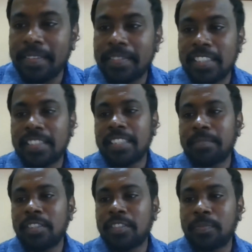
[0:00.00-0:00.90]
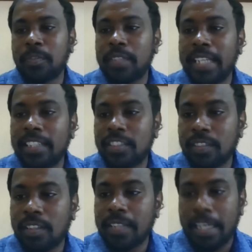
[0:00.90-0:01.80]
system is more than
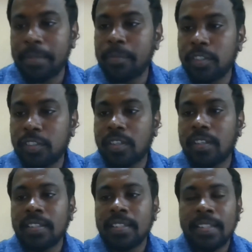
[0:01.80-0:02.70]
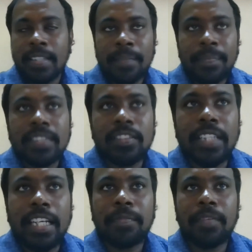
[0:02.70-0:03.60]
strong. I mean, more strong. So
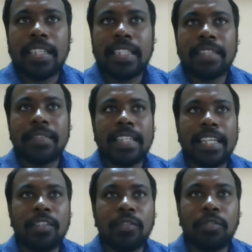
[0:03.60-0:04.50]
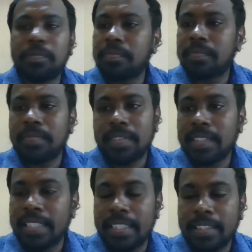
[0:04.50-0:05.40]
therefore, I think we can do
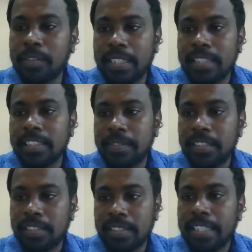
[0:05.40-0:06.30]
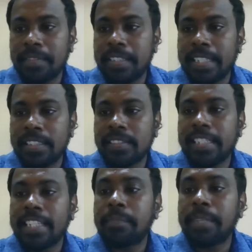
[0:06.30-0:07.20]
really good conservation and we can just
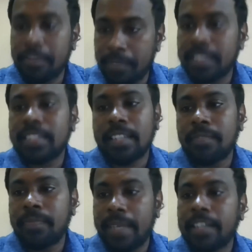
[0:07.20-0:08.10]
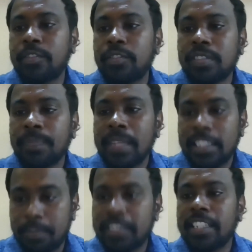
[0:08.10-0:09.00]
get the benefit of mangroves,
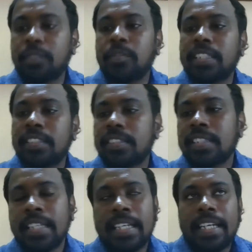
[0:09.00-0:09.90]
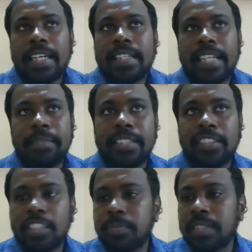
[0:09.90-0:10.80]
especially towards climate
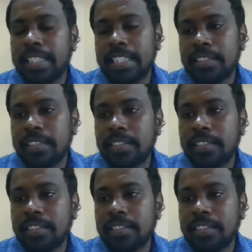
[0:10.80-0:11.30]
change mitigation.